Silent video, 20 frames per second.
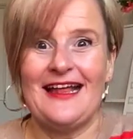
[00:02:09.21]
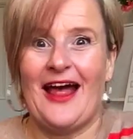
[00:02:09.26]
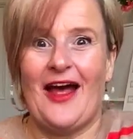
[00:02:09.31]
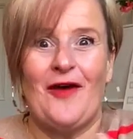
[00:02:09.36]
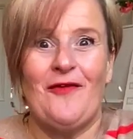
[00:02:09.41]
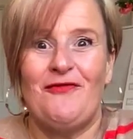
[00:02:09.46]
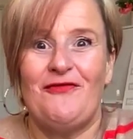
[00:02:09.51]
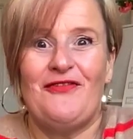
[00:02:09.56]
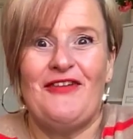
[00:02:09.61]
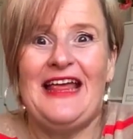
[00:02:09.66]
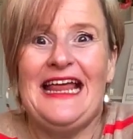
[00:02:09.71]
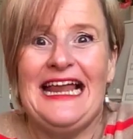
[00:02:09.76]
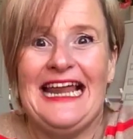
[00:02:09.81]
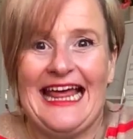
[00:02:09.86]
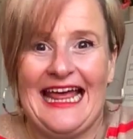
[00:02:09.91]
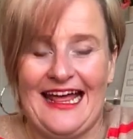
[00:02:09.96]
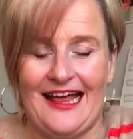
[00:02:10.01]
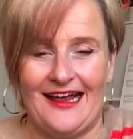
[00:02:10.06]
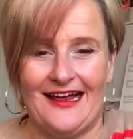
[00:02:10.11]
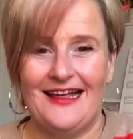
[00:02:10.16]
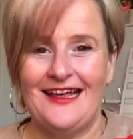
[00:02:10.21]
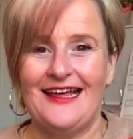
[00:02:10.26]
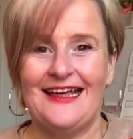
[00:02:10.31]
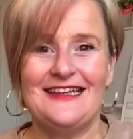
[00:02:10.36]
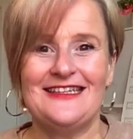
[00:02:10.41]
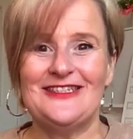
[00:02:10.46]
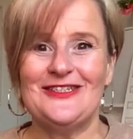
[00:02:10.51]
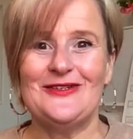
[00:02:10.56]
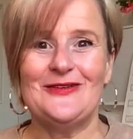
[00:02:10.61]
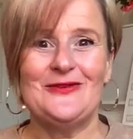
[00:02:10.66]
a feeling,
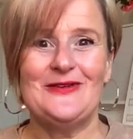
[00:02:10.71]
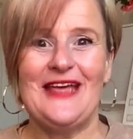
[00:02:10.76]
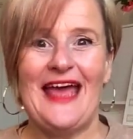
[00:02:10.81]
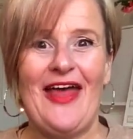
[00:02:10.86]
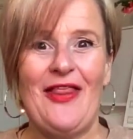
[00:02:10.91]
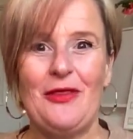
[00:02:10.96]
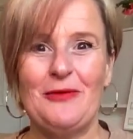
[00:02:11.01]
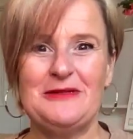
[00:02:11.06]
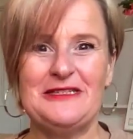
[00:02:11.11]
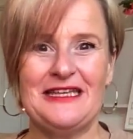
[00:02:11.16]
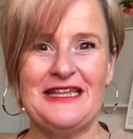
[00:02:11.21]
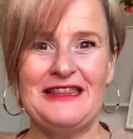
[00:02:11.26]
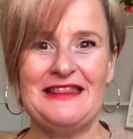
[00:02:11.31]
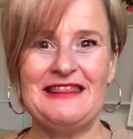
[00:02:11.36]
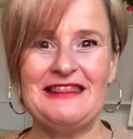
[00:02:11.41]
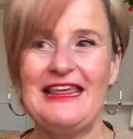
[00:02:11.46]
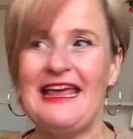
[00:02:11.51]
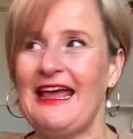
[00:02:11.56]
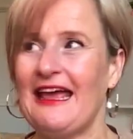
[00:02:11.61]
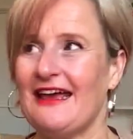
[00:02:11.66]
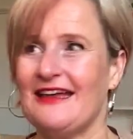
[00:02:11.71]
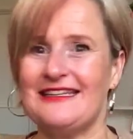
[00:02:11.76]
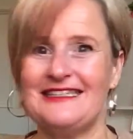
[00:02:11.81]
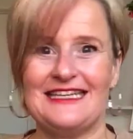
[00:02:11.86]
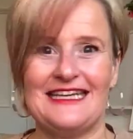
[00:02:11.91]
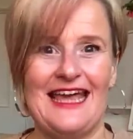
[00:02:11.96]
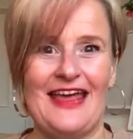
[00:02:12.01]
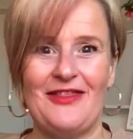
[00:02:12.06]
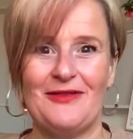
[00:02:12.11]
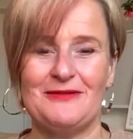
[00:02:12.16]
to get them to think, to
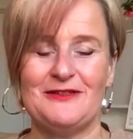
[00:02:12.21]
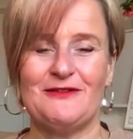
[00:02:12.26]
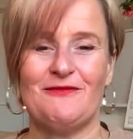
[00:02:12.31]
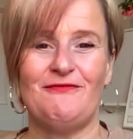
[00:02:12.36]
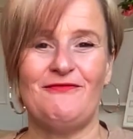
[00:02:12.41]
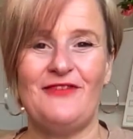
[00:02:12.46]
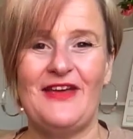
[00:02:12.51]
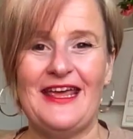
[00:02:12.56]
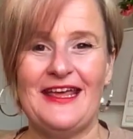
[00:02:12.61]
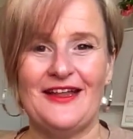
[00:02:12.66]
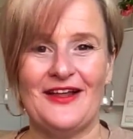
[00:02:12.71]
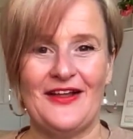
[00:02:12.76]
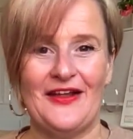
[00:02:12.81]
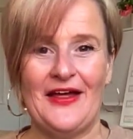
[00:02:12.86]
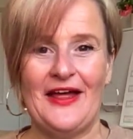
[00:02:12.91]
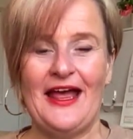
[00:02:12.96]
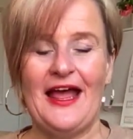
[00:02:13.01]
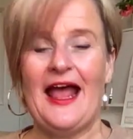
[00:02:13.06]
get them to feel.